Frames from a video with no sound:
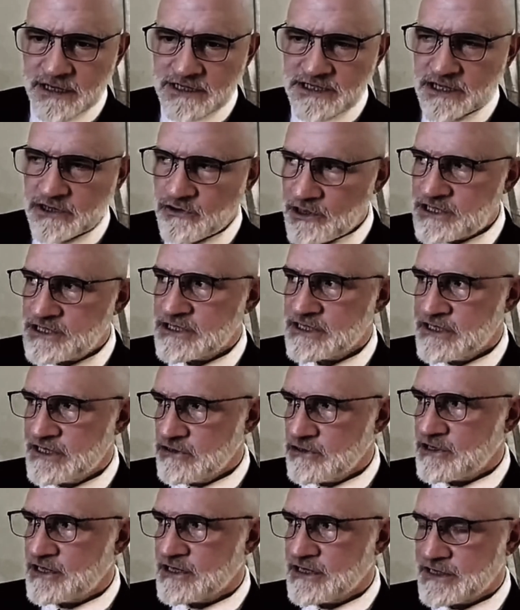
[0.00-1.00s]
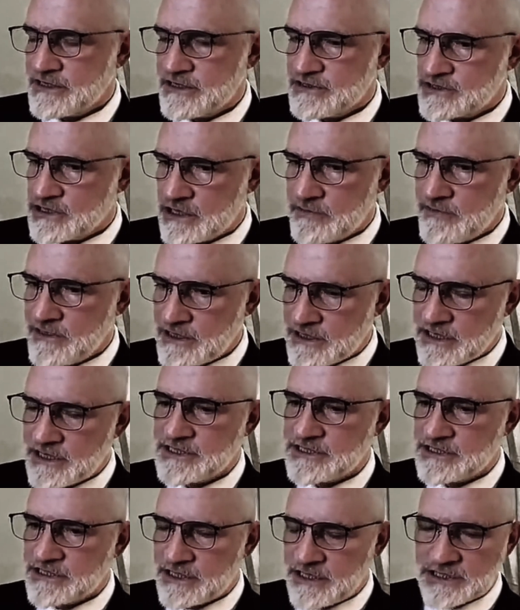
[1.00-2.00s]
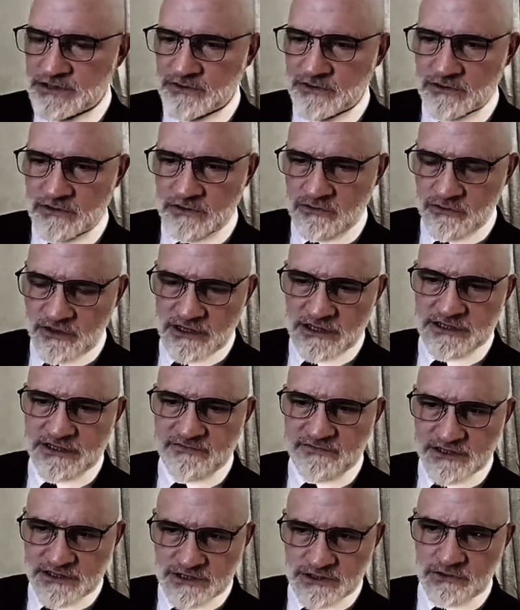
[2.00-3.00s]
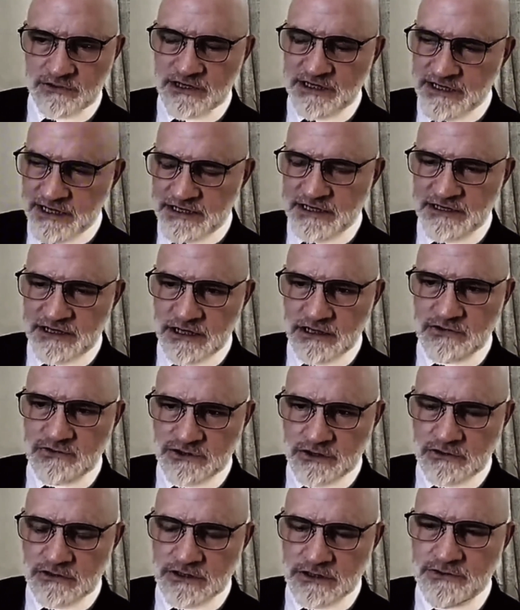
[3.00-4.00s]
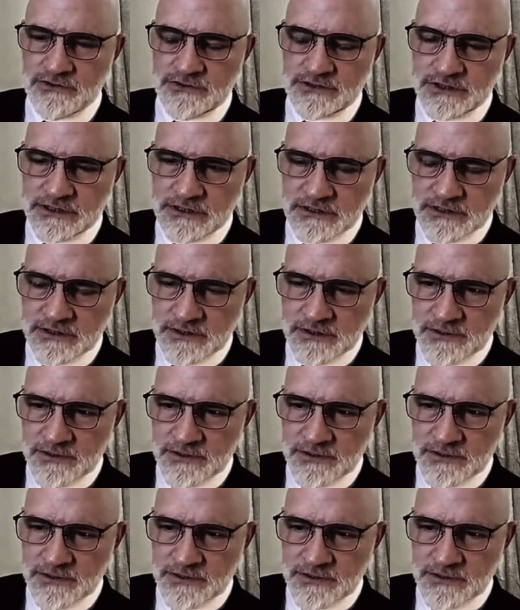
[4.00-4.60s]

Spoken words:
It's increasingly looking like there's going to be elections in Israel relatively soon, and Netanyahu is going to lose.